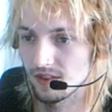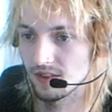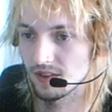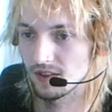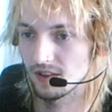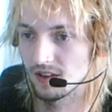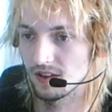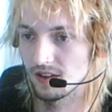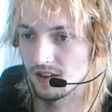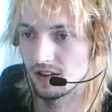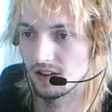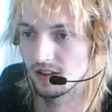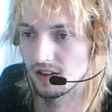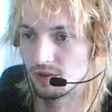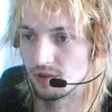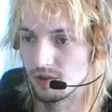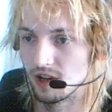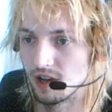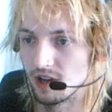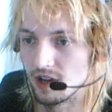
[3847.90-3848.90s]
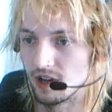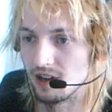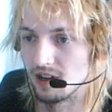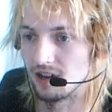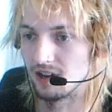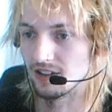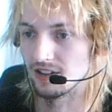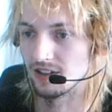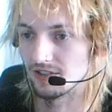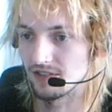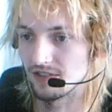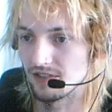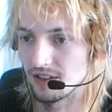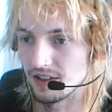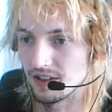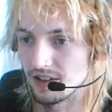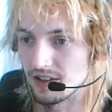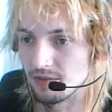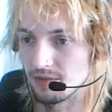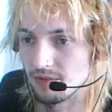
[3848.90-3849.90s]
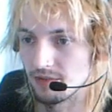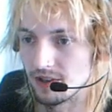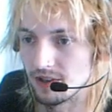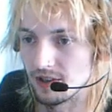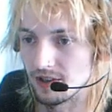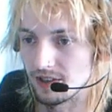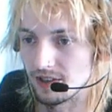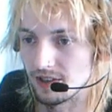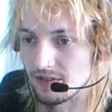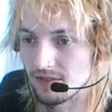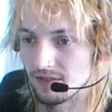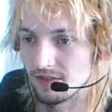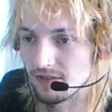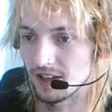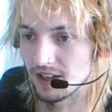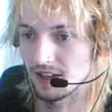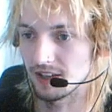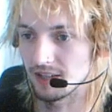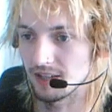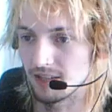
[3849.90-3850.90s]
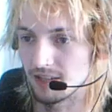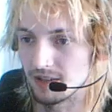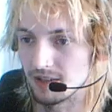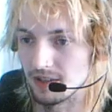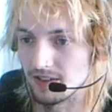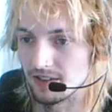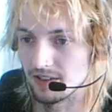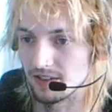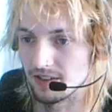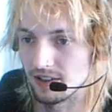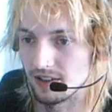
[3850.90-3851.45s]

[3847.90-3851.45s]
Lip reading: You wouldn't know I lost faith, but I keep it inside.